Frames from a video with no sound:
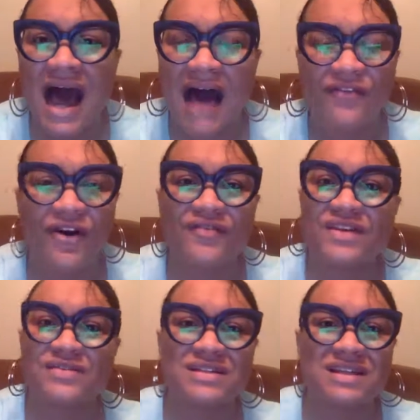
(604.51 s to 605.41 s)
I thought
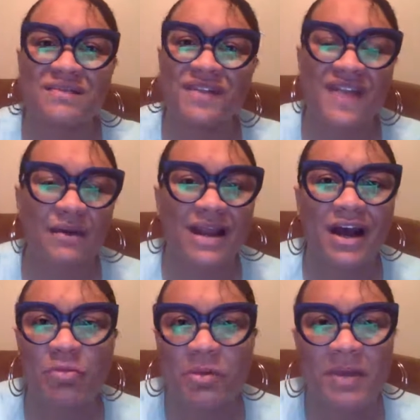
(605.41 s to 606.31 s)
this was something that would
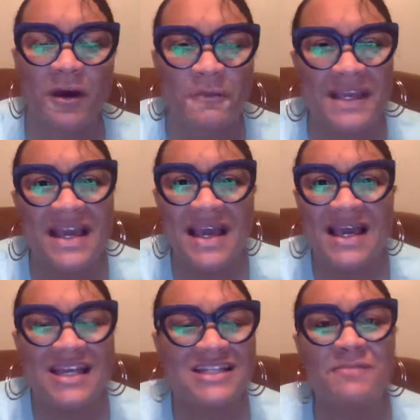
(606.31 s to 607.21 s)
help propel me
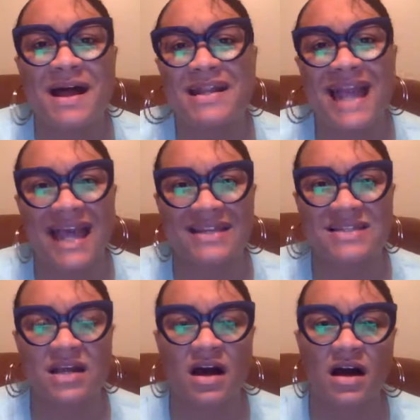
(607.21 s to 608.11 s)
into my
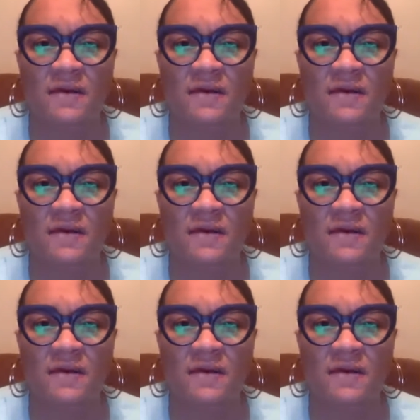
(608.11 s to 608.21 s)
next